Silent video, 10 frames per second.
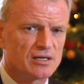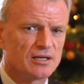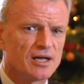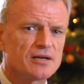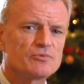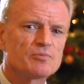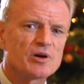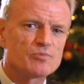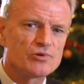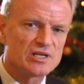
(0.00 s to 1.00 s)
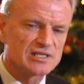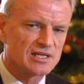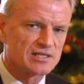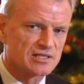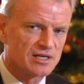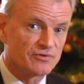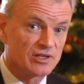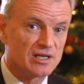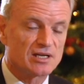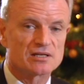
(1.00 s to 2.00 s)
And in line with my predecessors
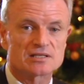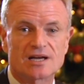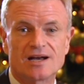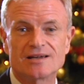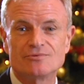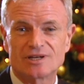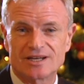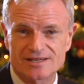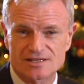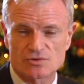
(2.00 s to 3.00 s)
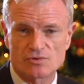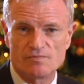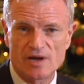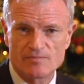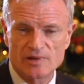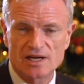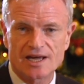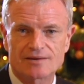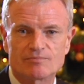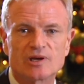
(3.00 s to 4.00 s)
over the years, I would like to
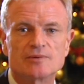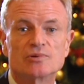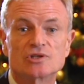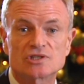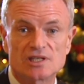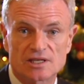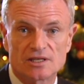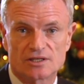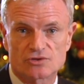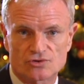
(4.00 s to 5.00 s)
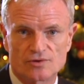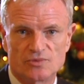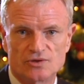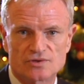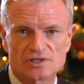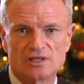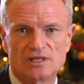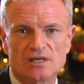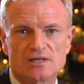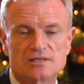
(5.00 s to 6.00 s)
remember and pay particular tribute
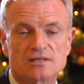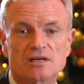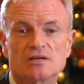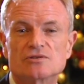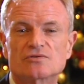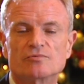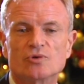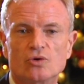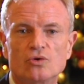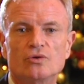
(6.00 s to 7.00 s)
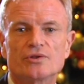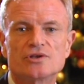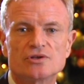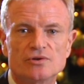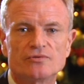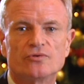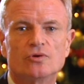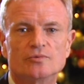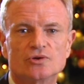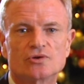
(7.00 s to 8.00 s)
to those from all the
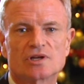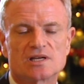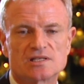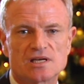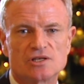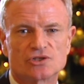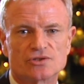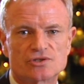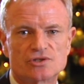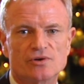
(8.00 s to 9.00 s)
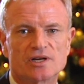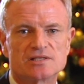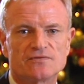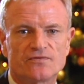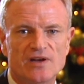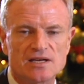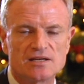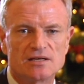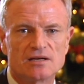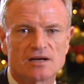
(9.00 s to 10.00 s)
uniformed organisations who are
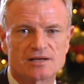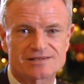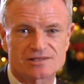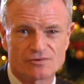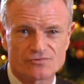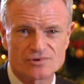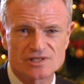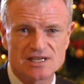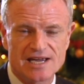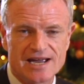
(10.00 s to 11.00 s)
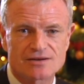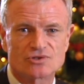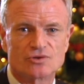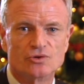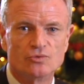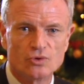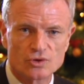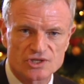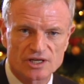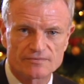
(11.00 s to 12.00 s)
defending our sovereignty out on the
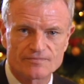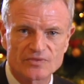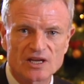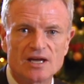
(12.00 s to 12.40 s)
water